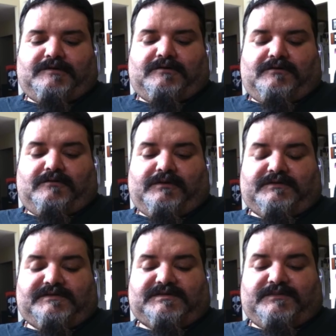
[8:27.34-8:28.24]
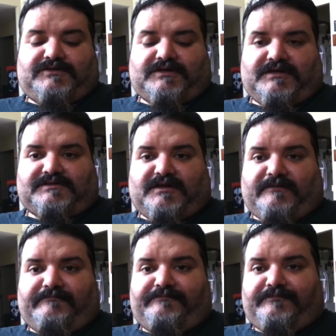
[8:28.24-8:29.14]
Oh, it needs to be charged
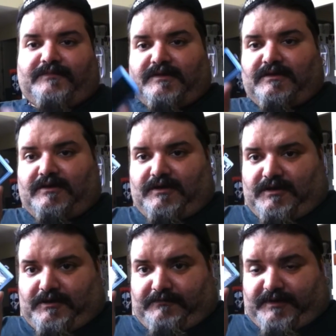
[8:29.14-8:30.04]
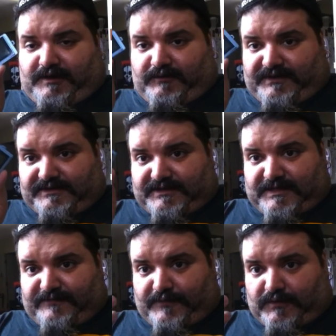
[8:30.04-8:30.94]
up. But anyways, I
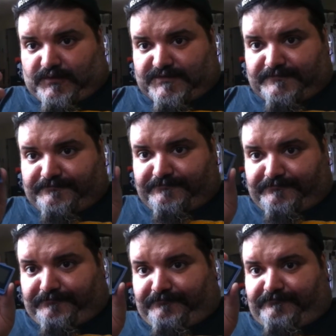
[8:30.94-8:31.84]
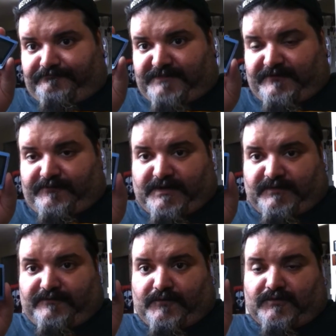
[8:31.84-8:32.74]
keep photos, my
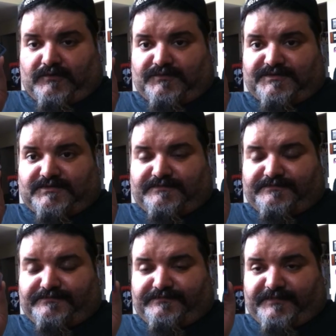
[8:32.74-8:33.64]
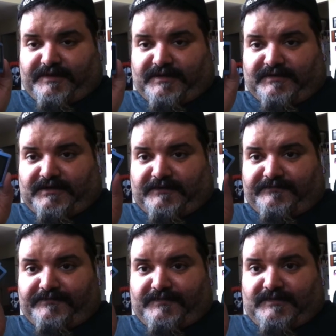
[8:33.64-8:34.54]
family photos, and
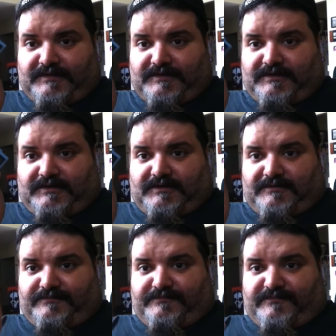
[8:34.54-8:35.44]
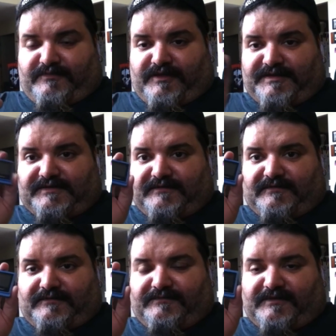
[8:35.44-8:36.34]
um, things that
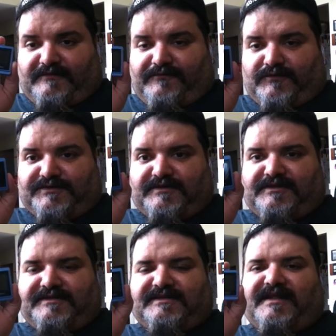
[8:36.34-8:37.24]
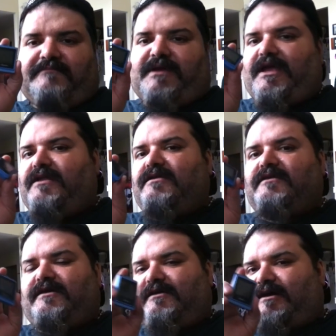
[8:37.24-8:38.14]
uh, photos of things that I made,
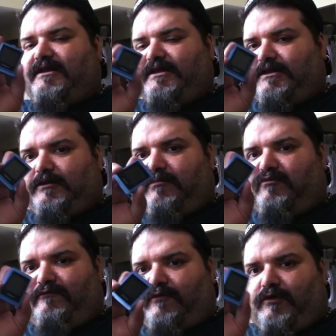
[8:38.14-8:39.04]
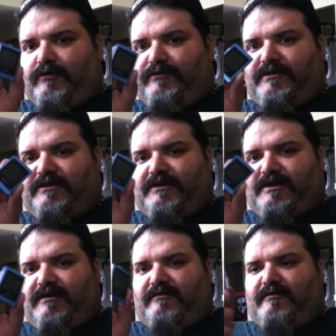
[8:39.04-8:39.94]
like kind of like a little portfolio thing that I
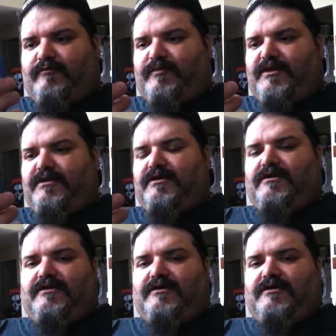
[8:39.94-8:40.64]
can carry around with me.